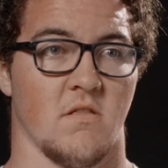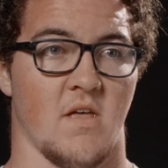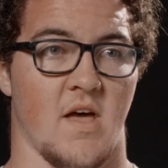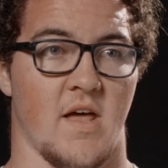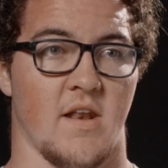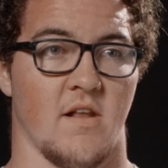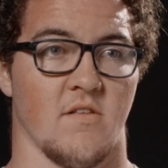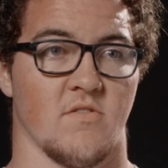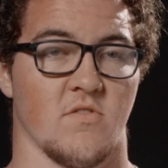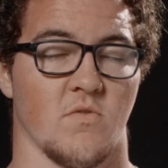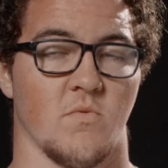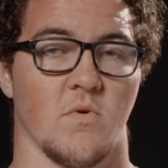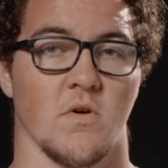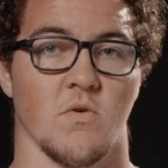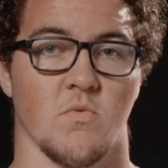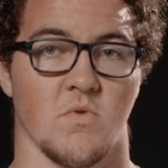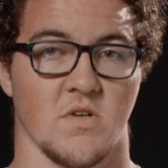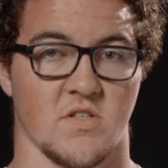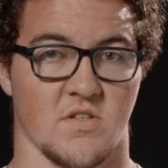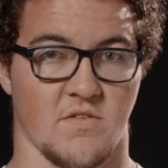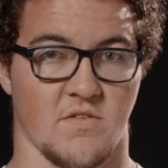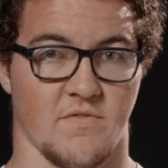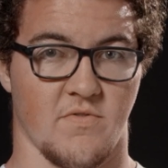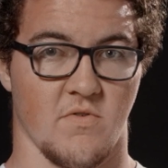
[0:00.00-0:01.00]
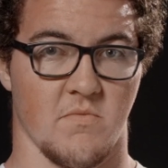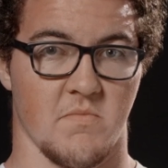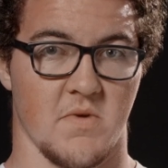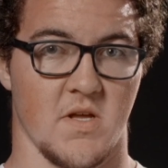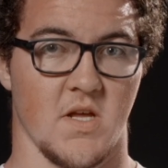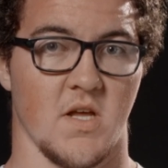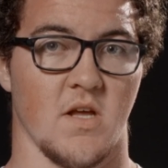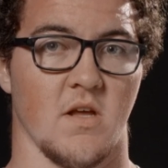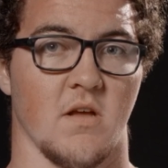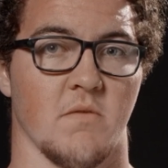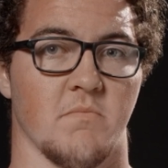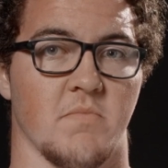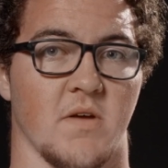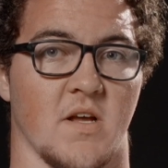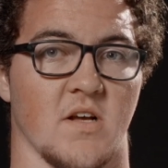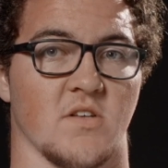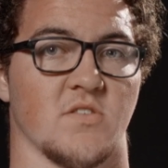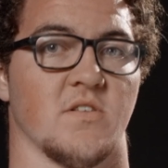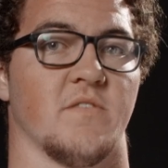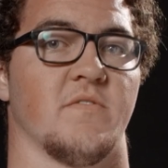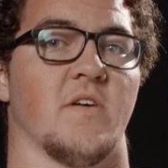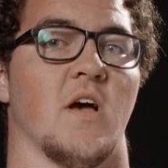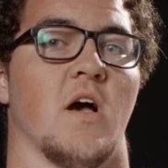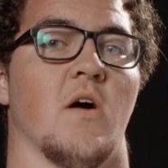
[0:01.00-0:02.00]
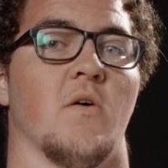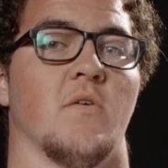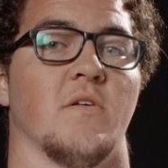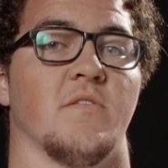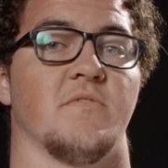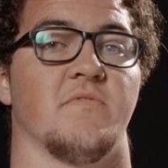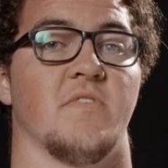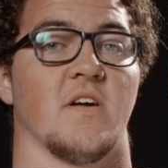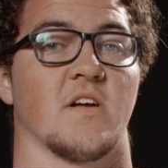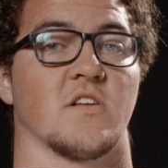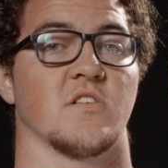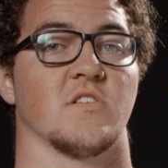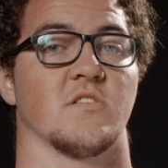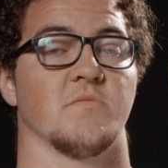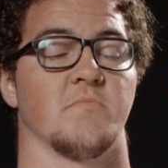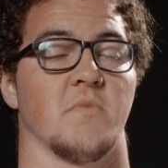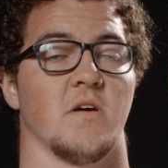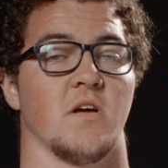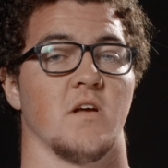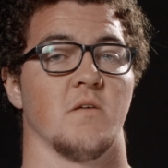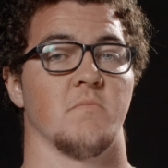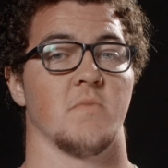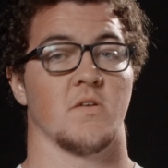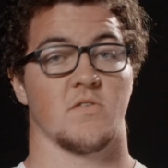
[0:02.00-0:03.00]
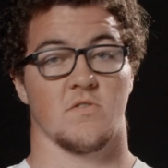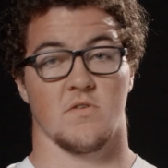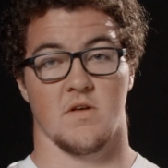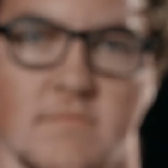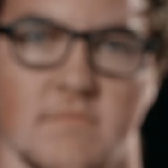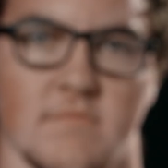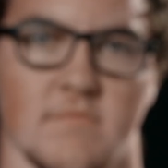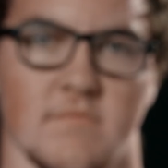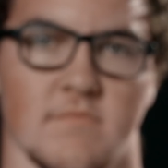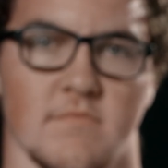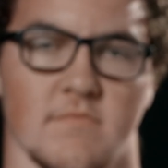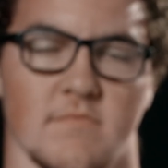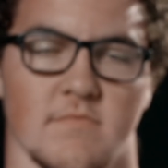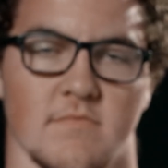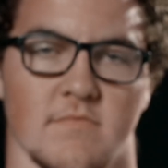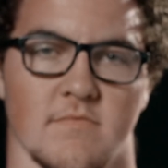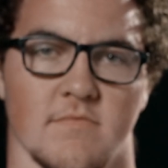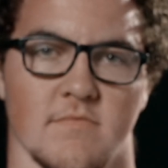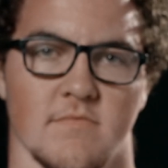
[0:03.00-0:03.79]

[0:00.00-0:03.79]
that it's a real risk for me because of how it affects my mental health.